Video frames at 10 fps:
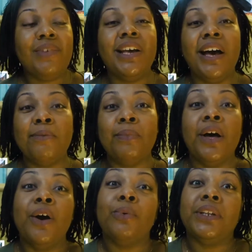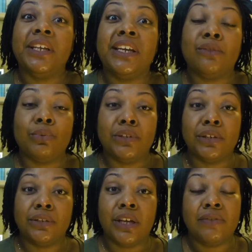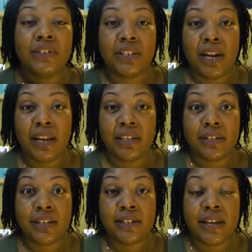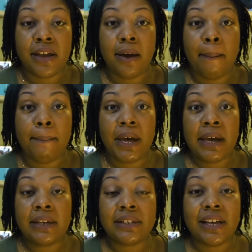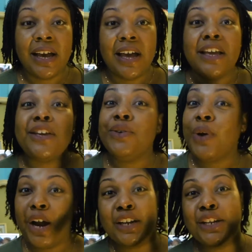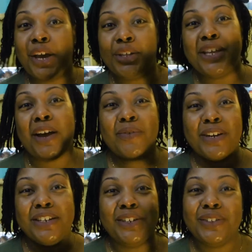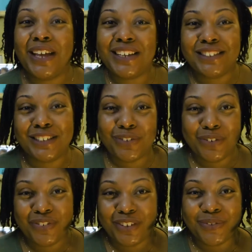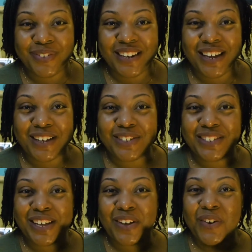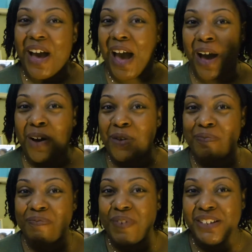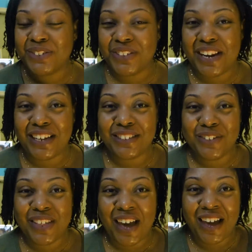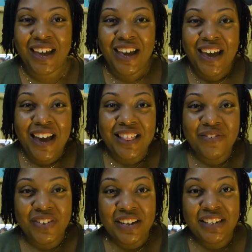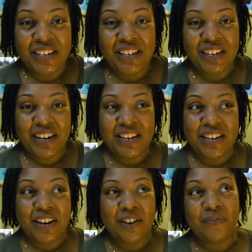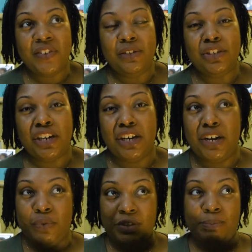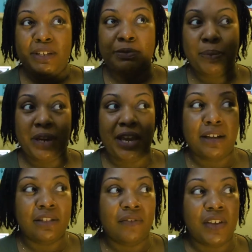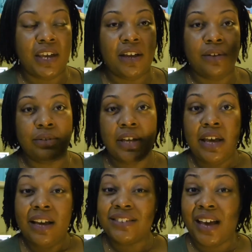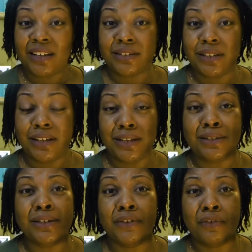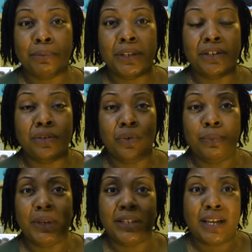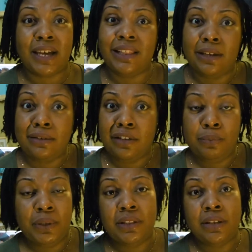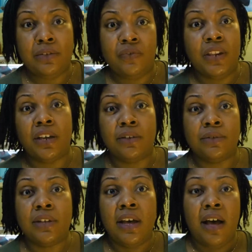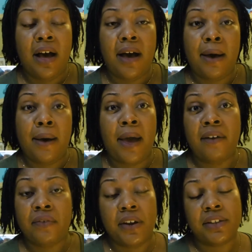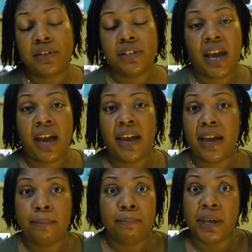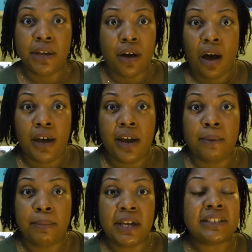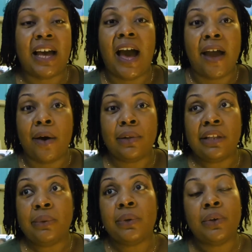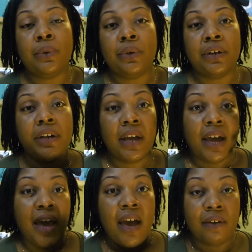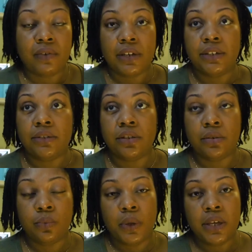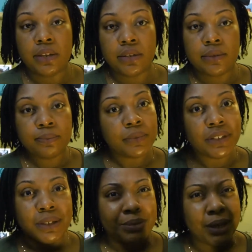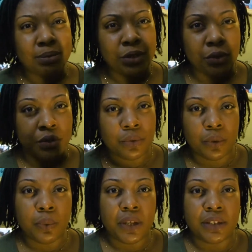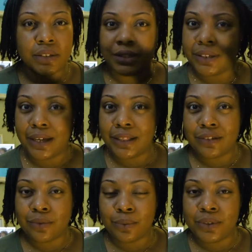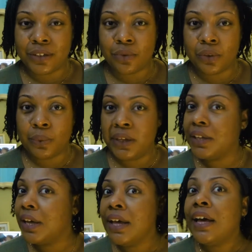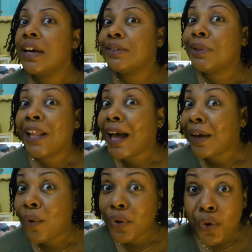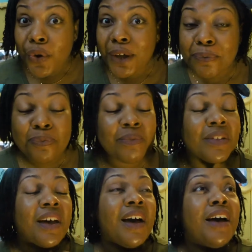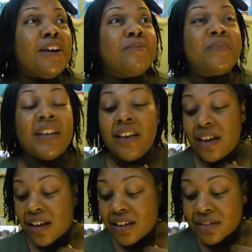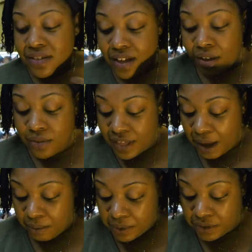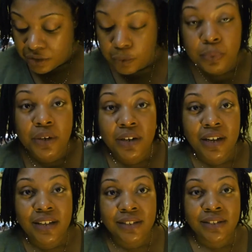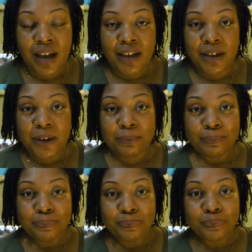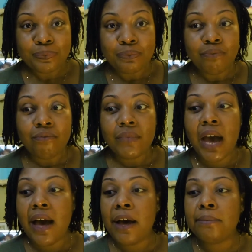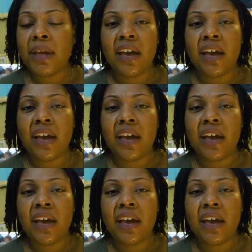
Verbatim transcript: Um, we did get the results of the genetic testing, but you already know that I want to do like a gender reveal video, so I'll make sure that I do that in the very near and dear future. And with me spreading out the videos, it's actually easier for me to do it because I can literally put these videos uh, every other day and be caught up because I only record every two weeks, sometimes two to three weeks, because like this one was a three week, because a lot going on. Um, so that was super exciting. Um,